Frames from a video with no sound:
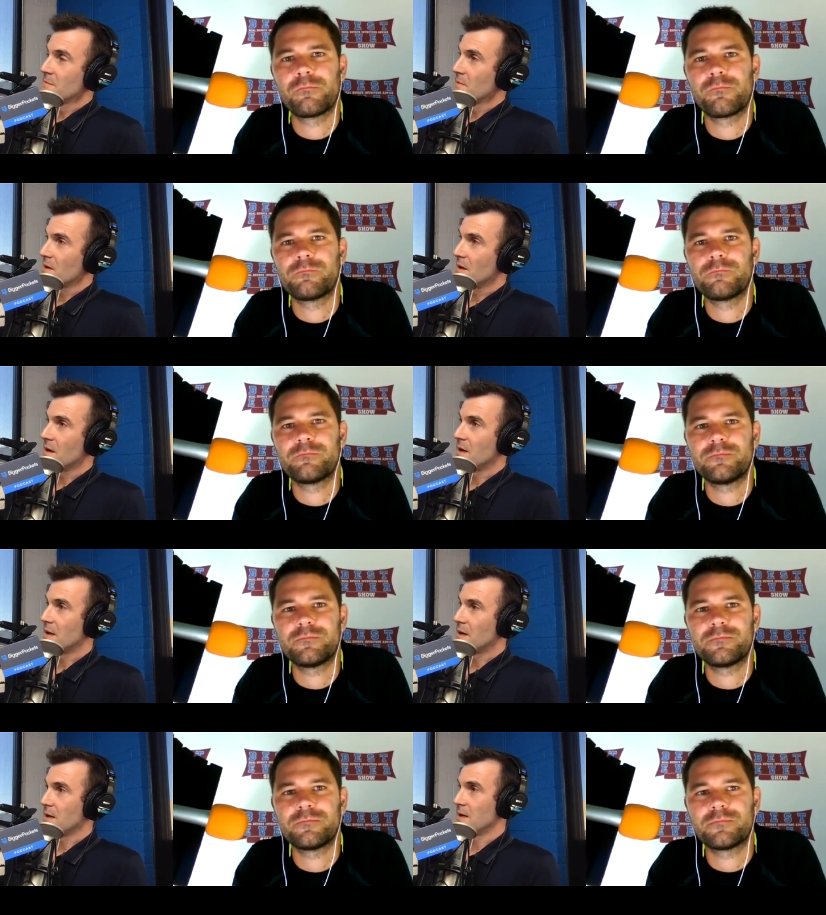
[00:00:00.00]

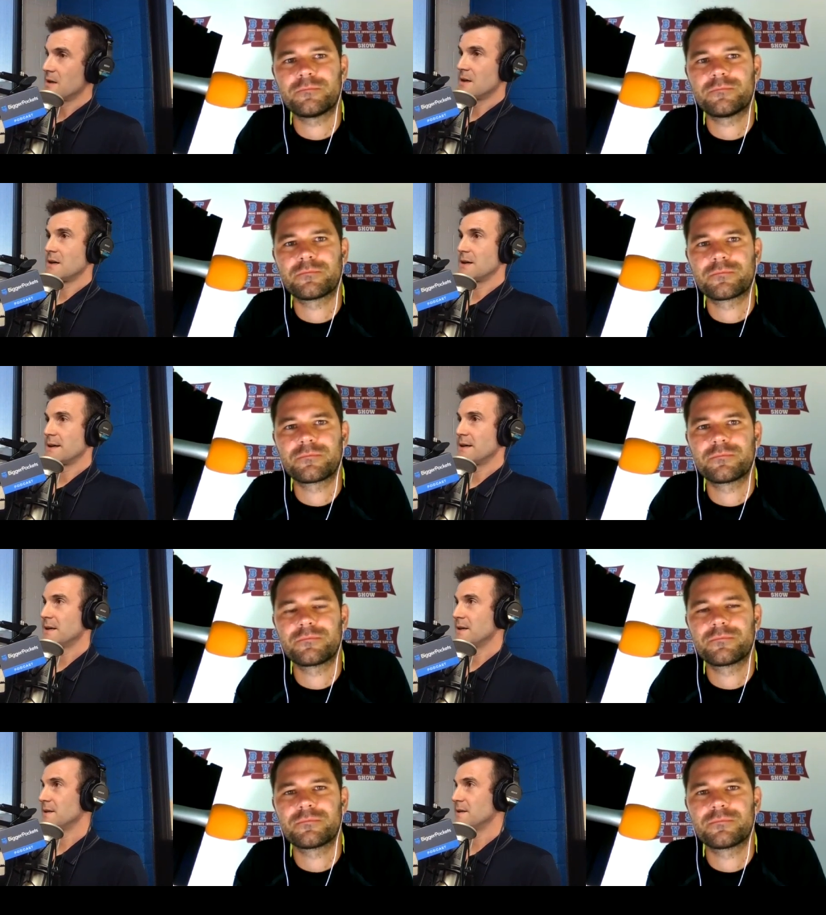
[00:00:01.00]
Speaker 1: Uh,
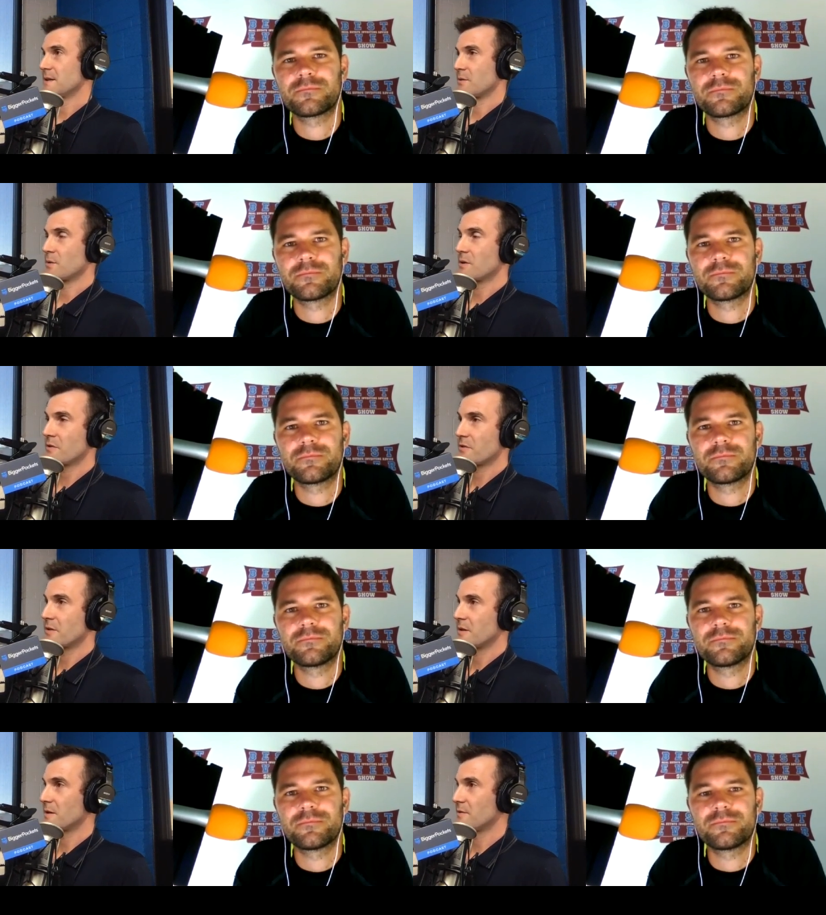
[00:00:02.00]
the worst
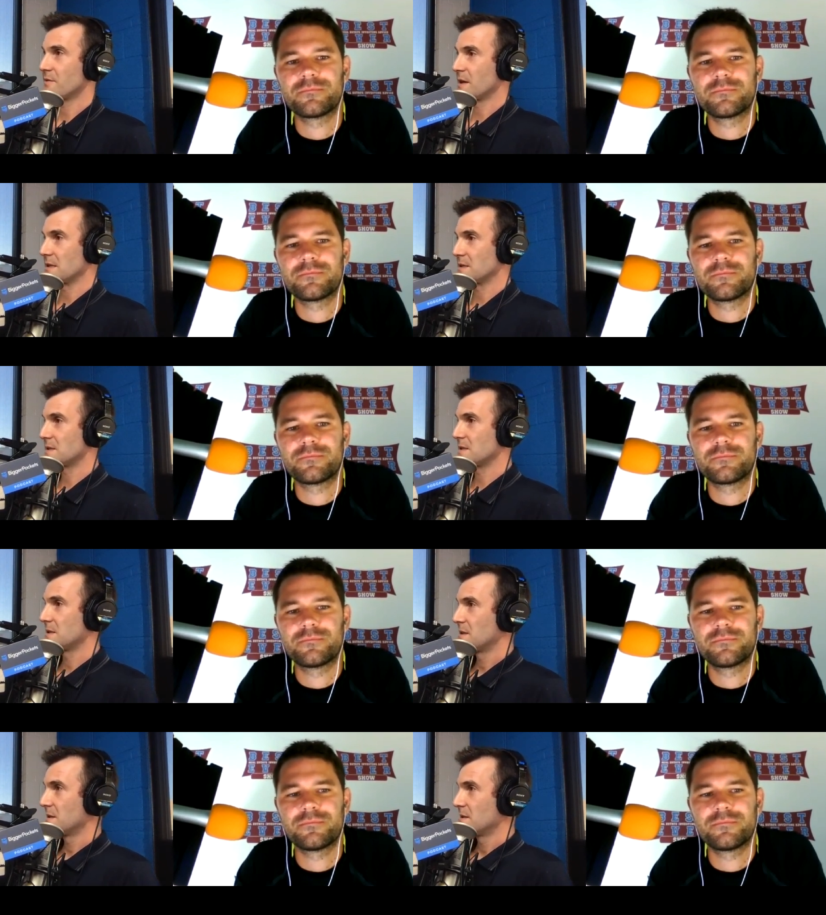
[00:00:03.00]
advice.
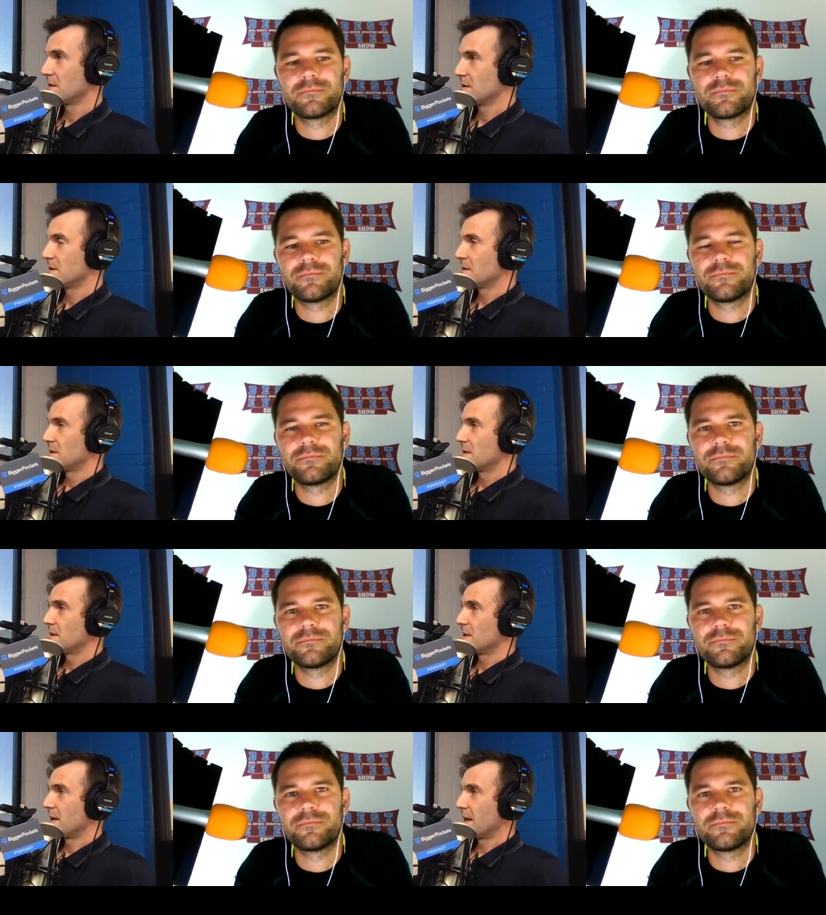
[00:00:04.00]

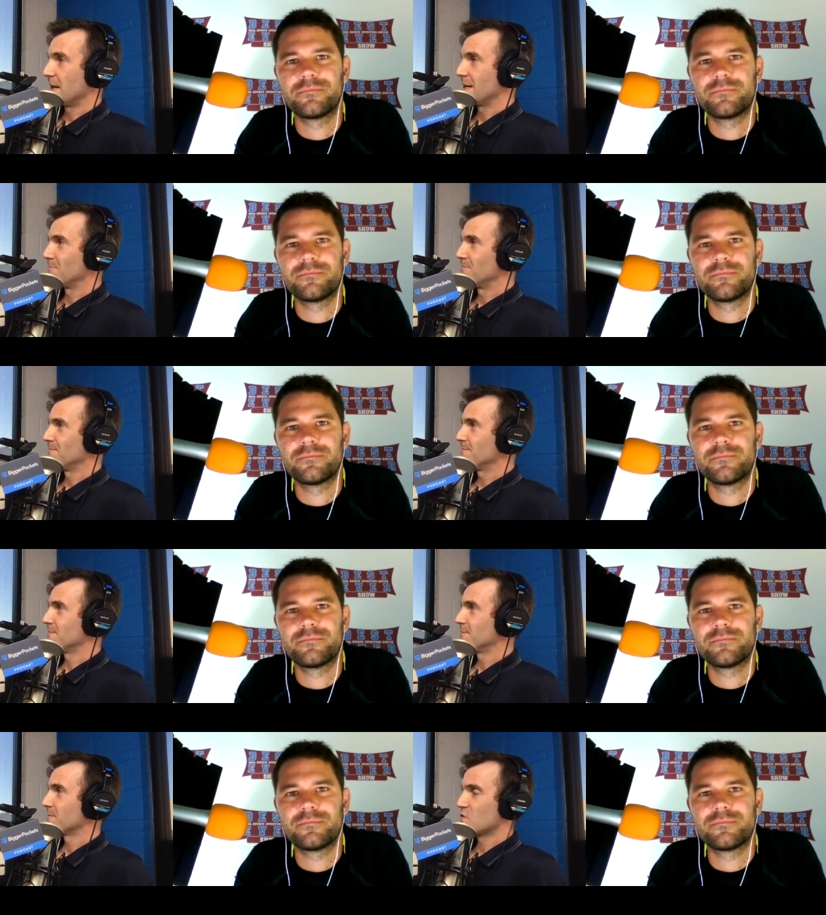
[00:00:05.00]
Um,
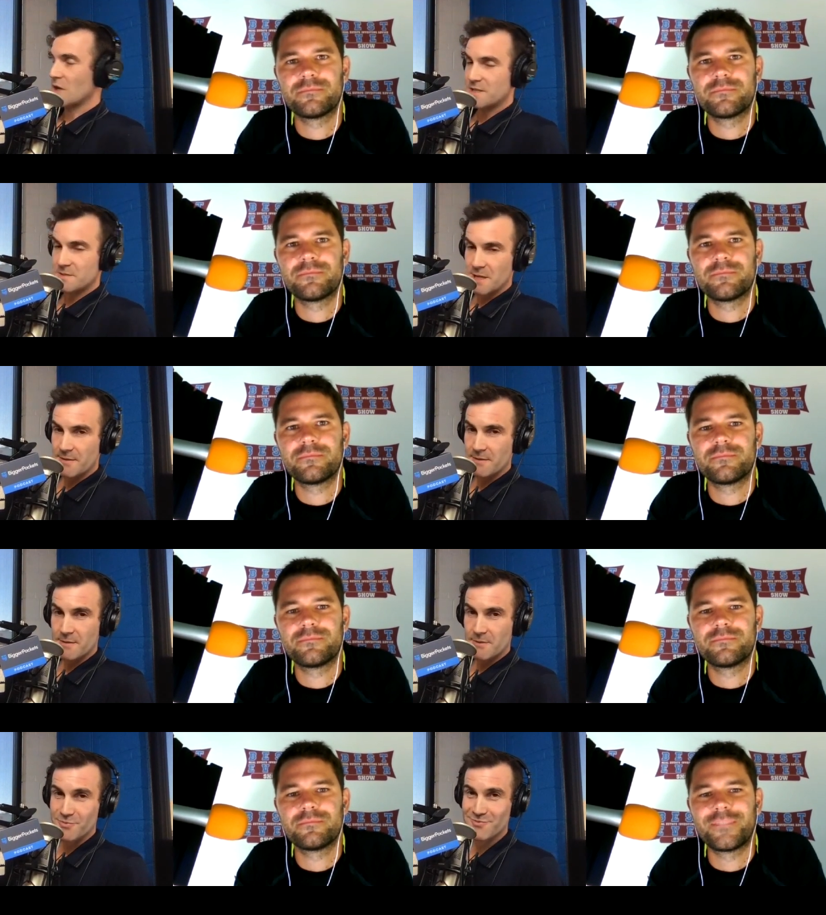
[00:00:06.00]
trust me.
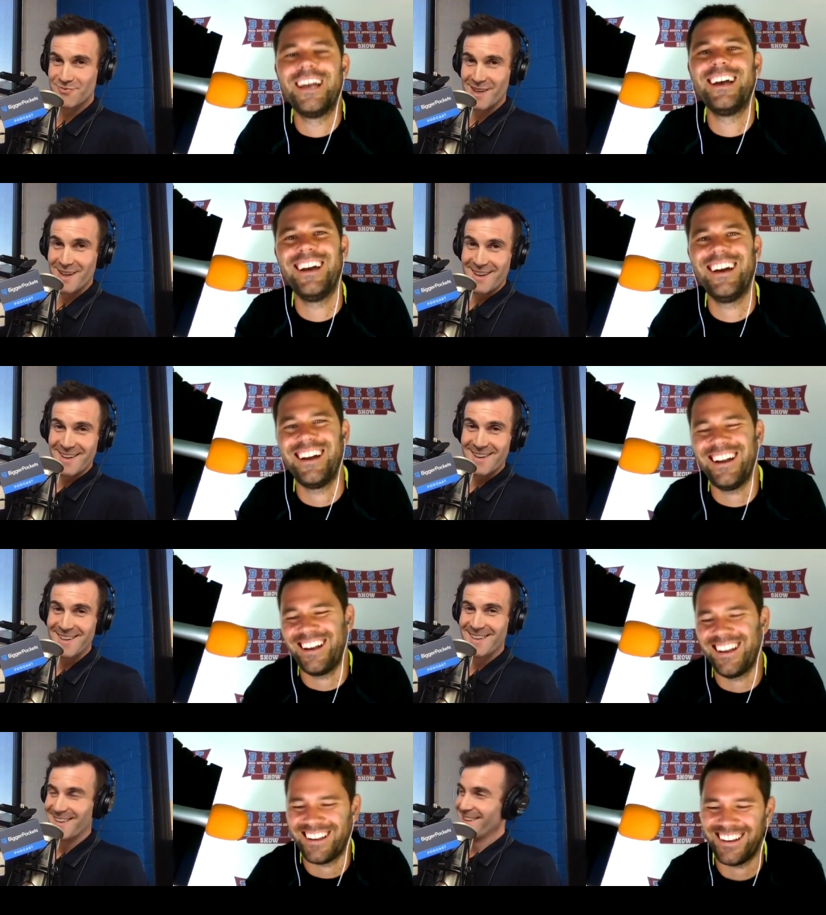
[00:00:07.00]

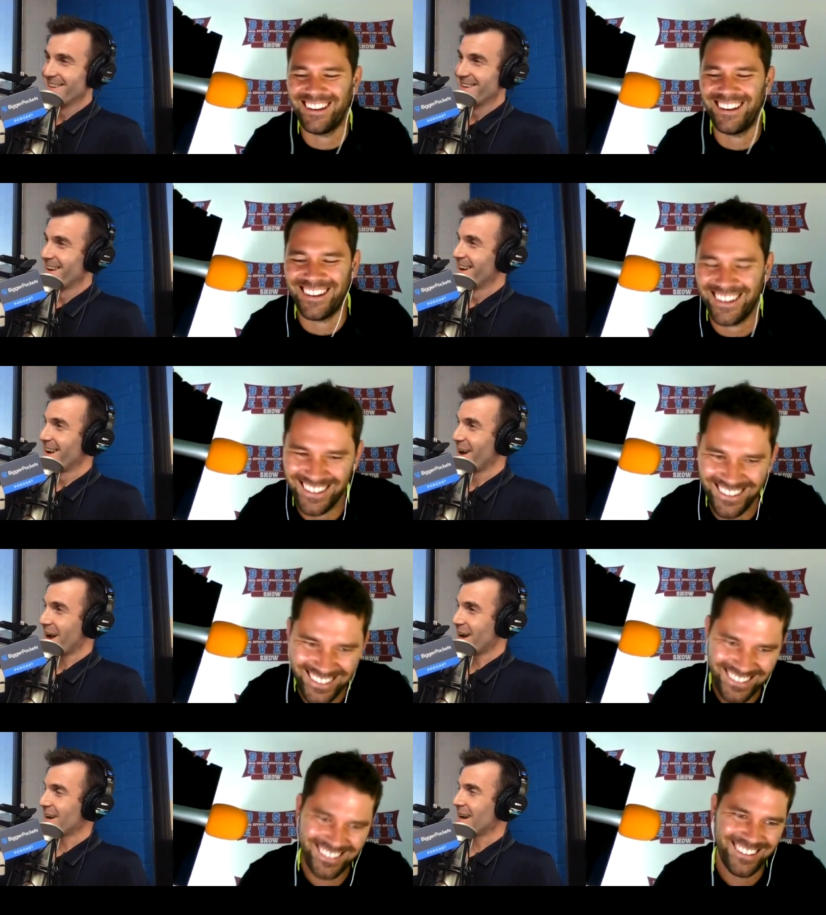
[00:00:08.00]
I,
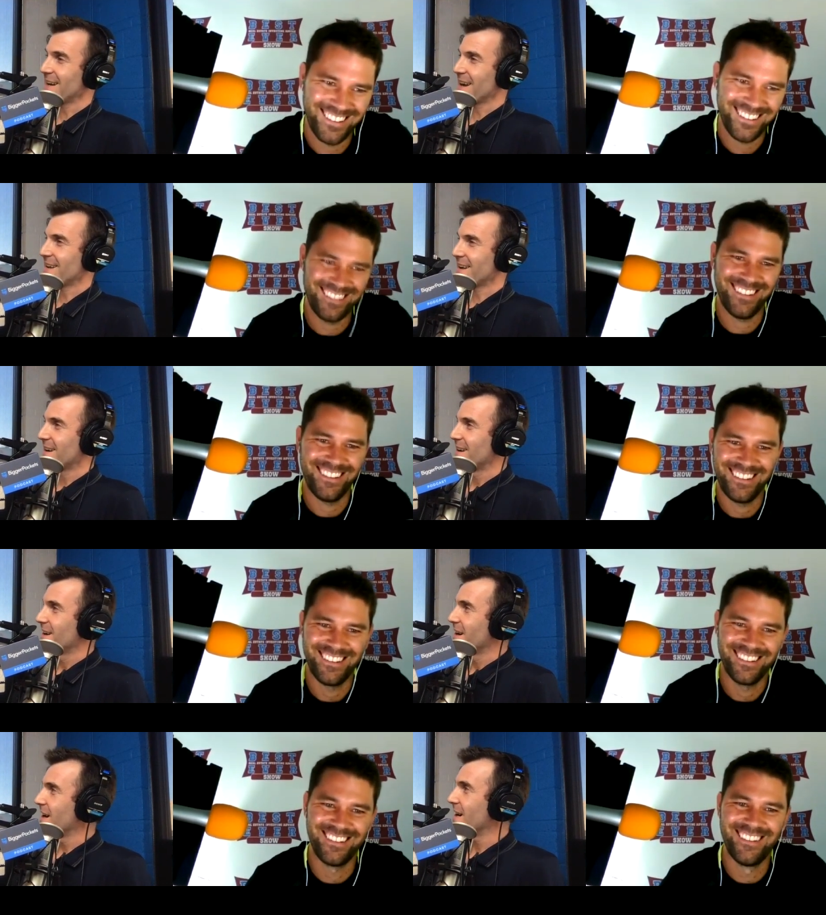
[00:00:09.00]
I, I,
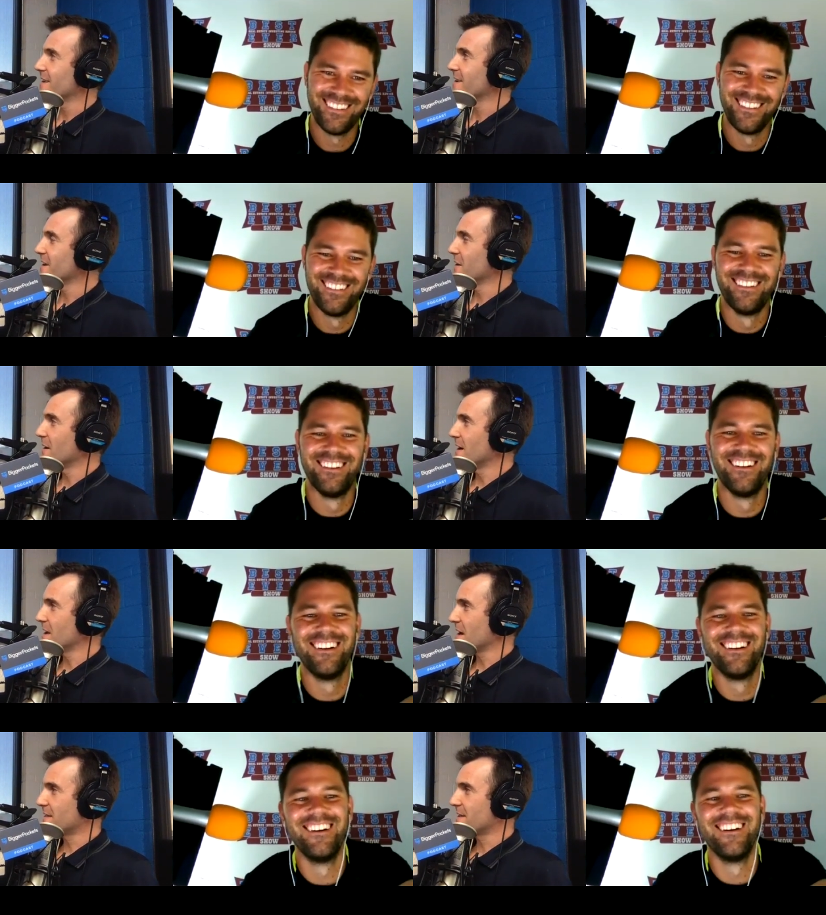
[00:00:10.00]
you know, I,
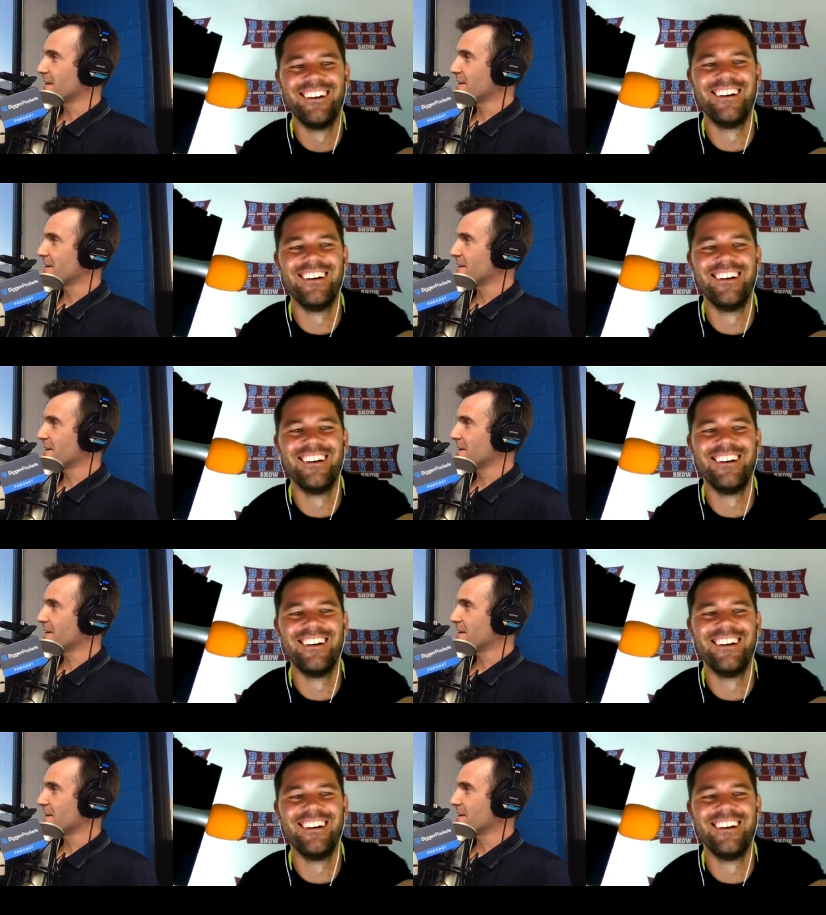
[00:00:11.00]
I think